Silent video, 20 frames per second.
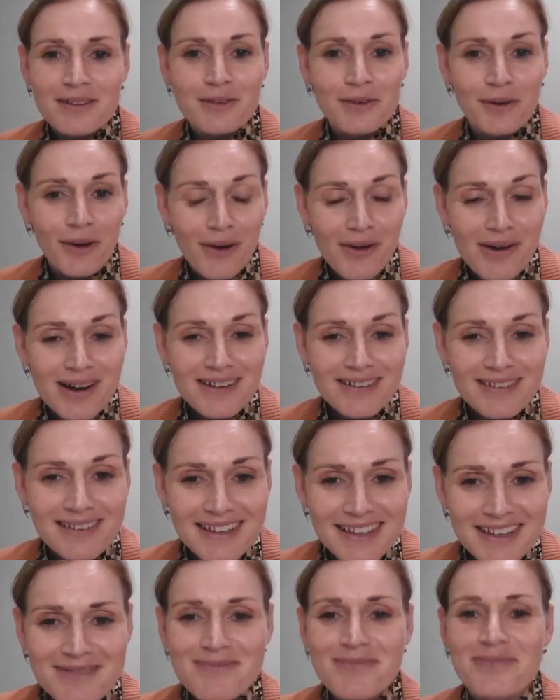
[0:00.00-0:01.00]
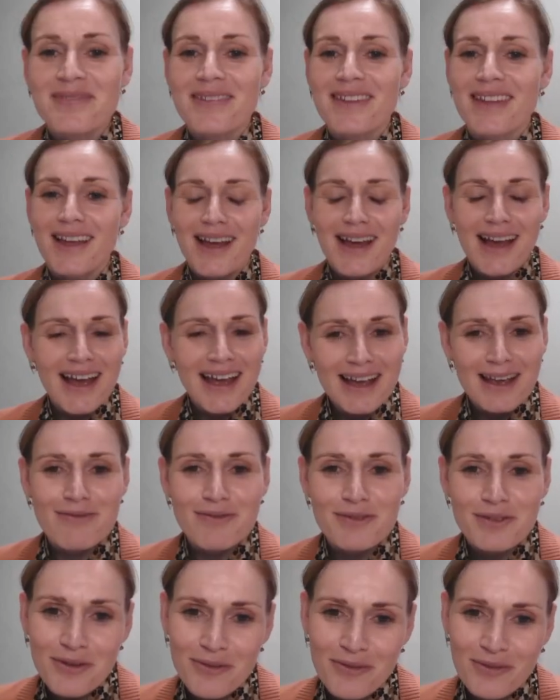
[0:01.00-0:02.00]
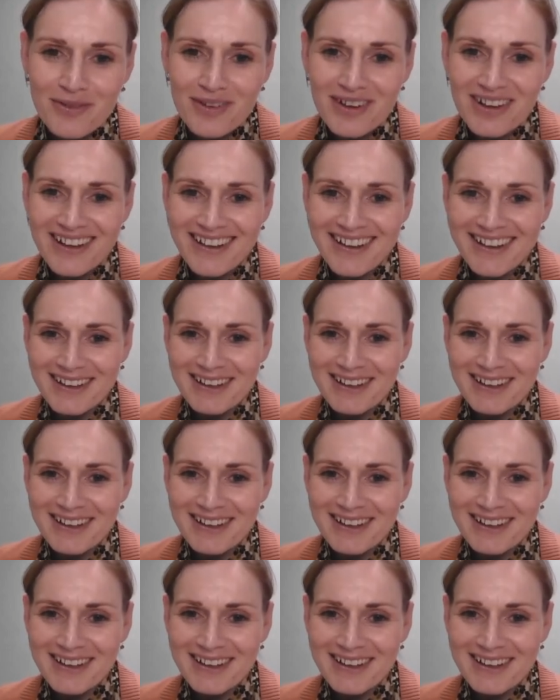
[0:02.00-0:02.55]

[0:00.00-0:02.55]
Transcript: So honestly, I have no